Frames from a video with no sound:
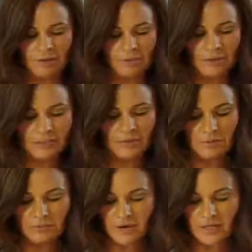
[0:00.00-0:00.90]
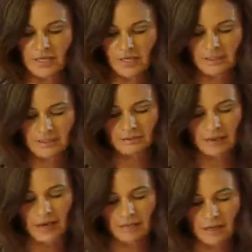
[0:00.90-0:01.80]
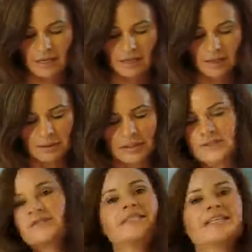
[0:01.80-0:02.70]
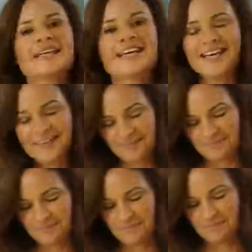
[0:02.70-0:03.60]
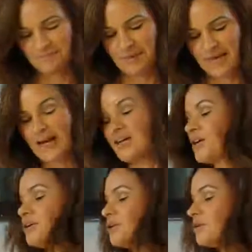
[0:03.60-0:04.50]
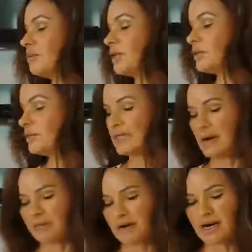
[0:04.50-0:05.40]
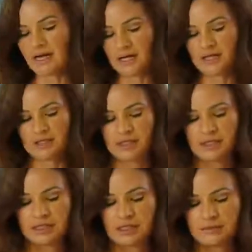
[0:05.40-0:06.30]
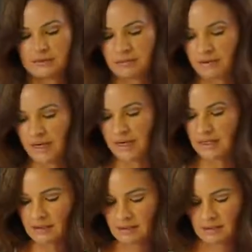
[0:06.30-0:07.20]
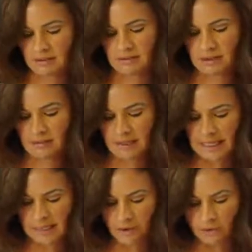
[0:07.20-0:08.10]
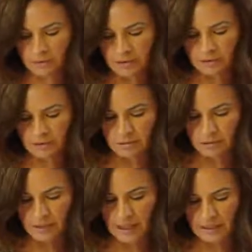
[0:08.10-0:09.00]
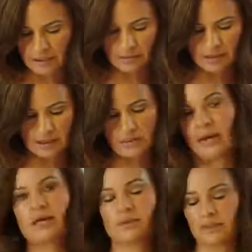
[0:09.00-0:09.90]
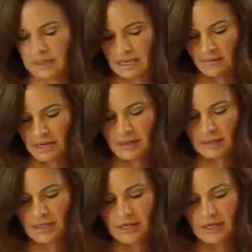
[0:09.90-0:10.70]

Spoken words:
Because there were protests about it being a little bit too stinky, and I don't normally use that brand, I usually use a different brand. I really like the Ormus Super Greens, which is sweetened with stevia.